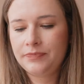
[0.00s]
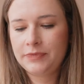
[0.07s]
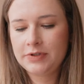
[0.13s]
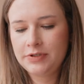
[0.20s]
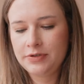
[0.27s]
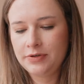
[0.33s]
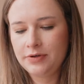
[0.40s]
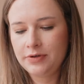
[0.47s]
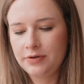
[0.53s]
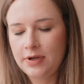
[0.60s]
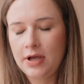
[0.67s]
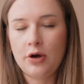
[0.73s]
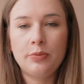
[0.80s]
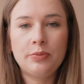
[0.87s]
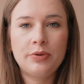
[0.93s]
to
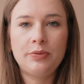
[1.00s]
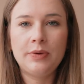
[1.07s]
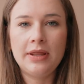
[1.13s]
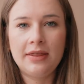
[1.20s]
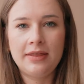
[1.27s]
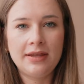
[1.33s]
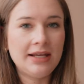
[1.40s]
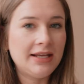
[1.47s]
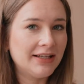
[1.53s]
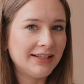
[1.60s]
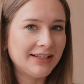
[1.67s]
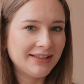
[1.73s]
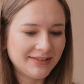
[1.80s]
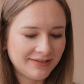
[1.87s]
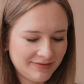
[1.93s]
help with
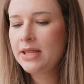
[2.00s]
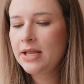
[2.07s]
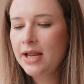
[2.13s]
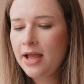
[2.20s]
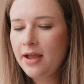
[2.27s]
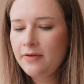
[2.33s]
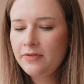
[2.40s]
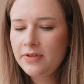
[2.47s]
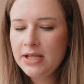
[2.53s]
healing. And then I have